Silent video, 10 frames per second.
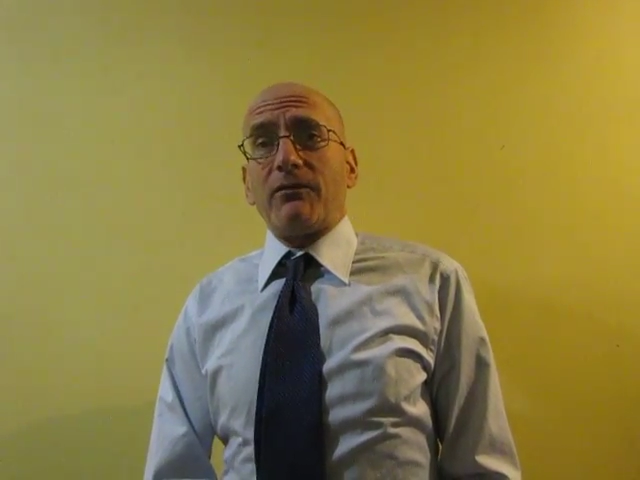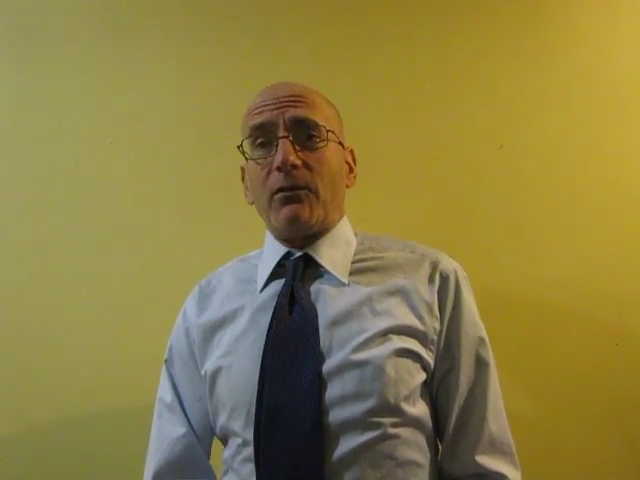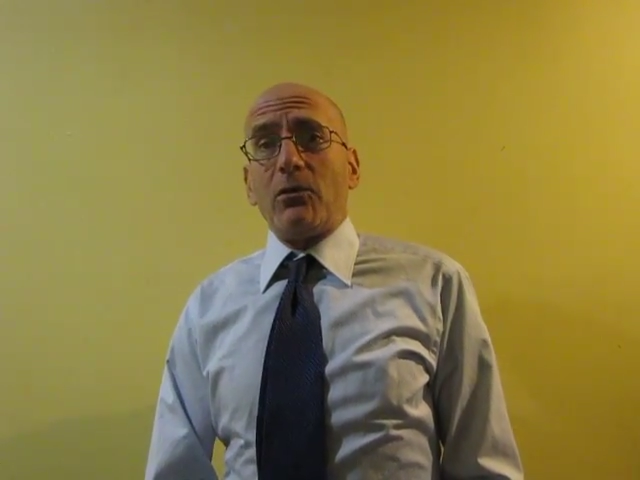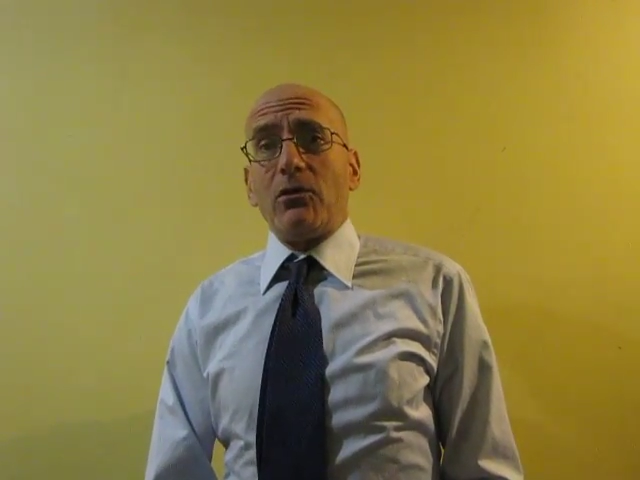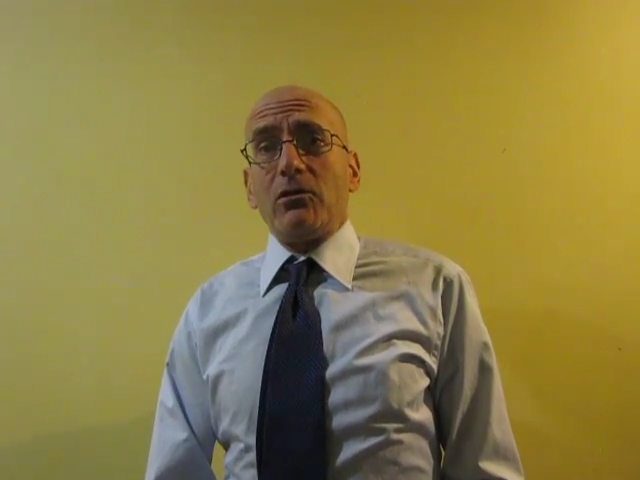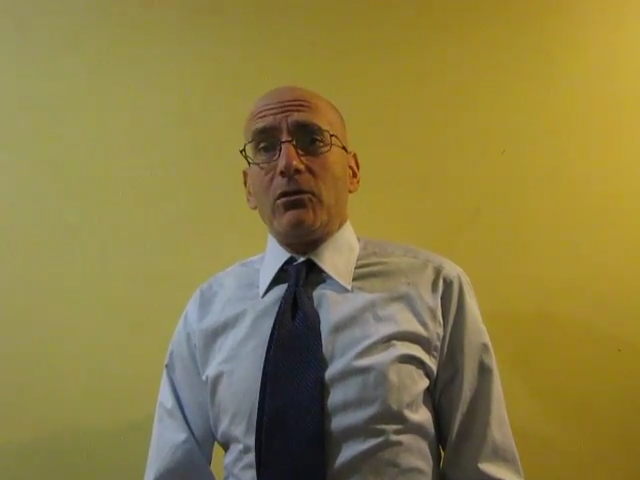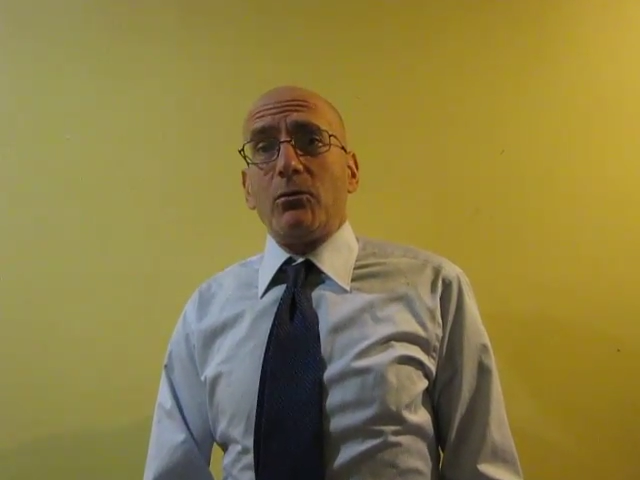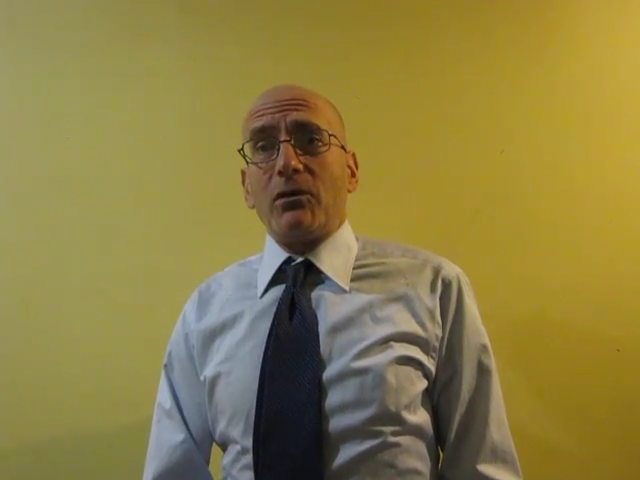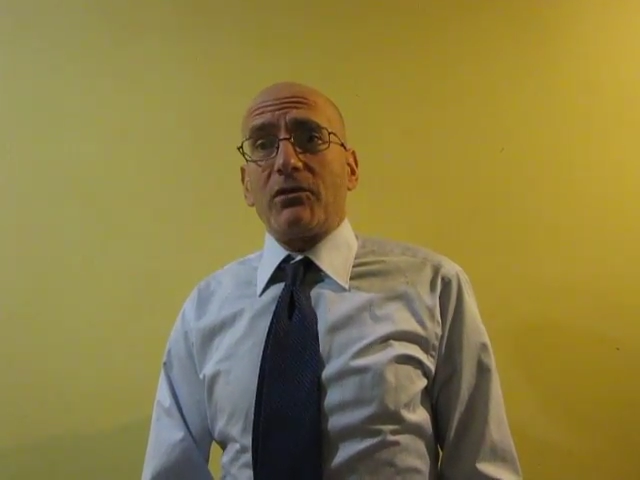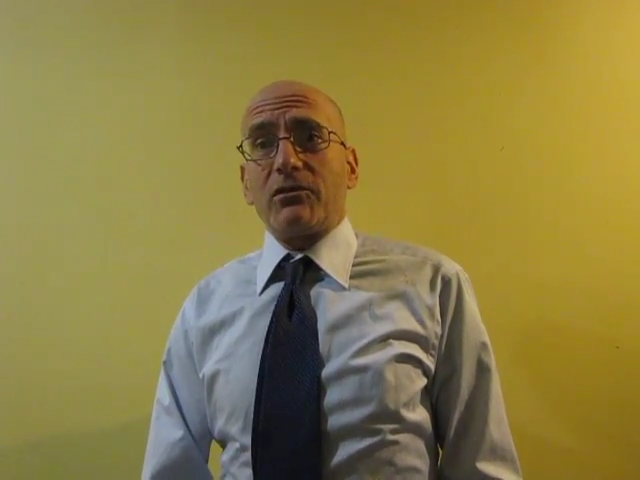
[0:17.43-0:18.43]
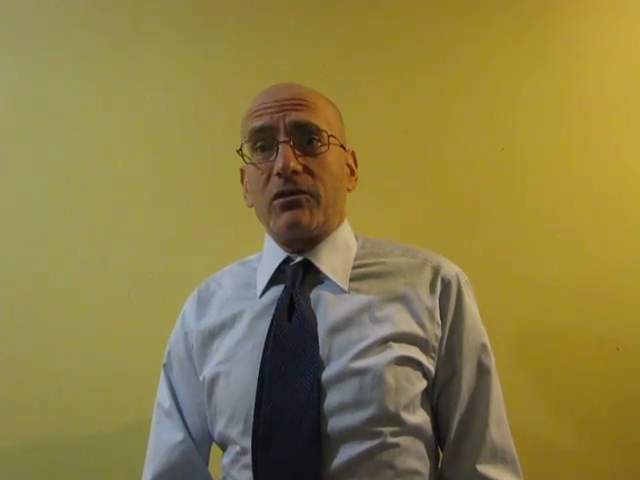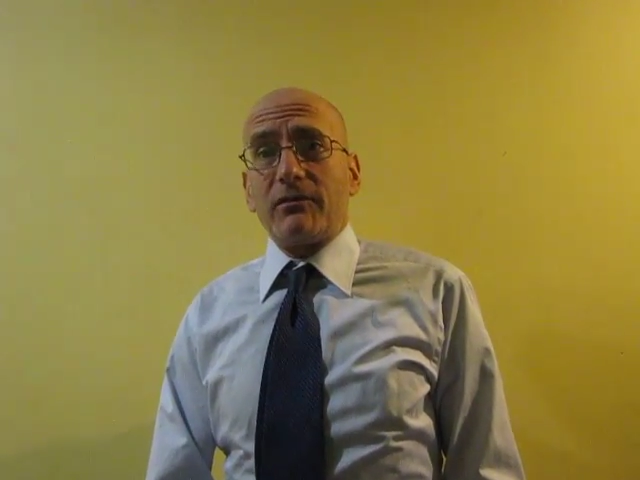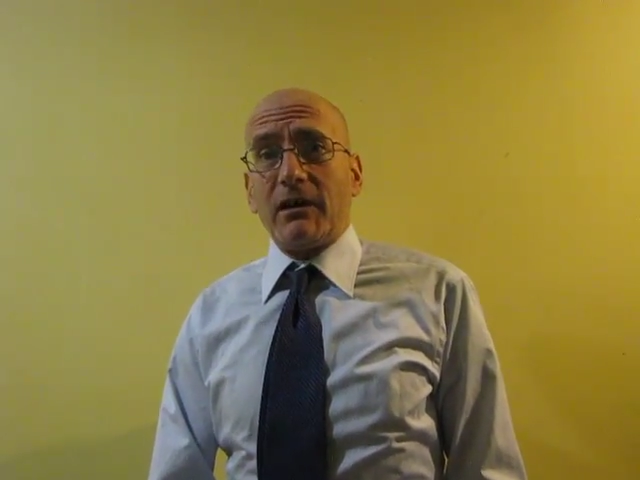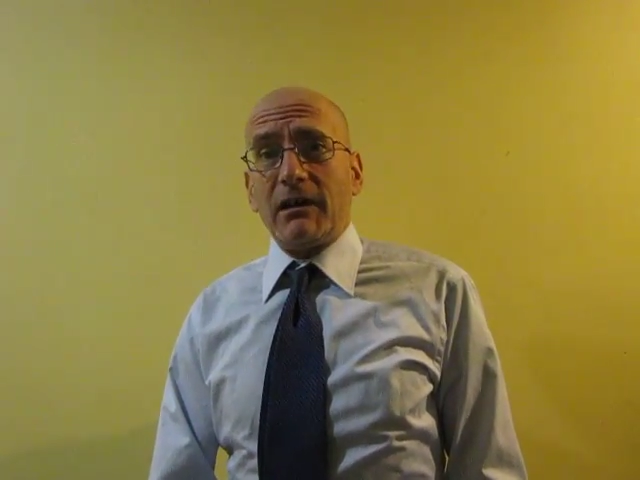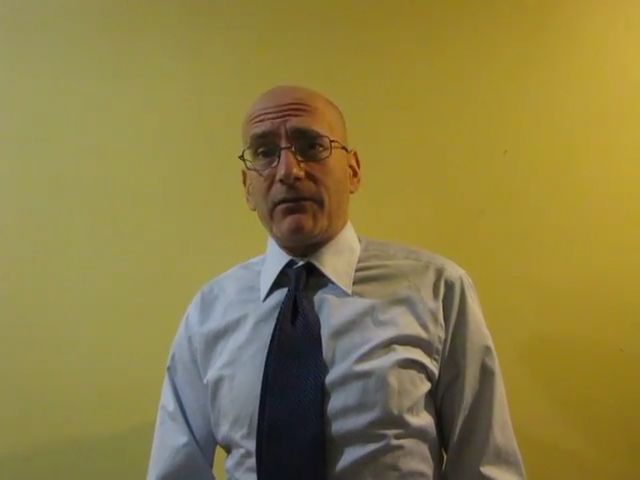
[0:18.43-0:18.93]
fall with a
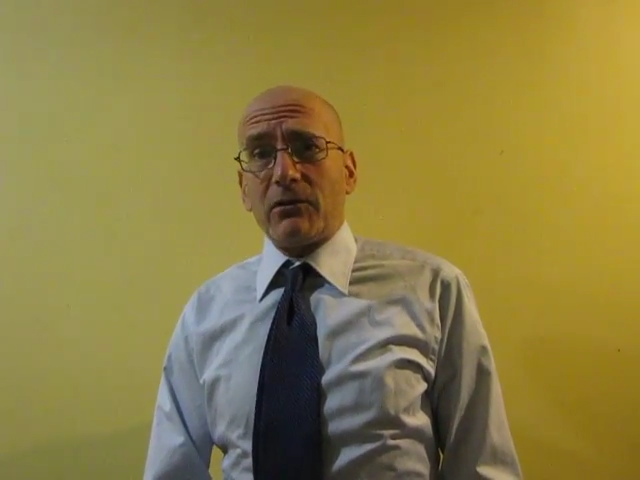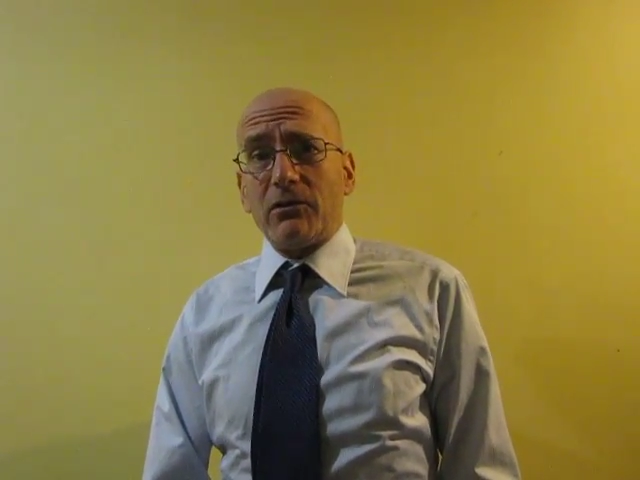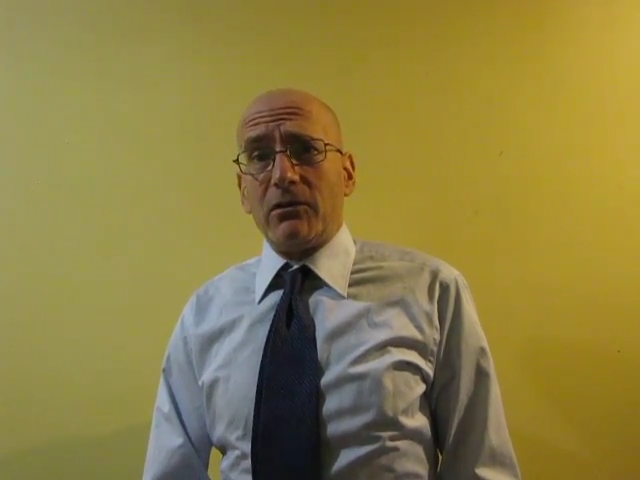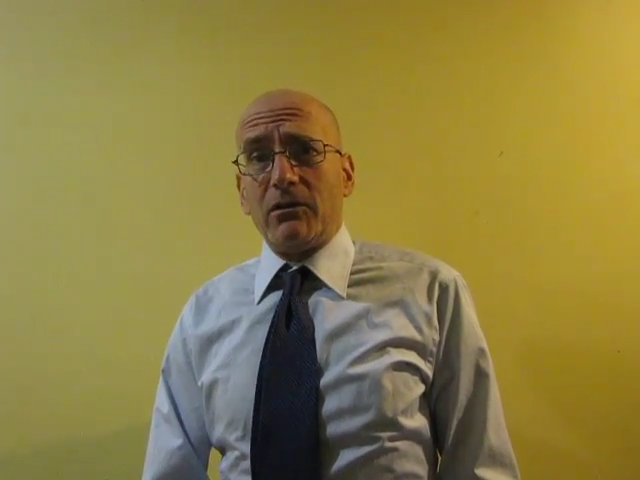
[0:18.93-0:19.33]
survivor.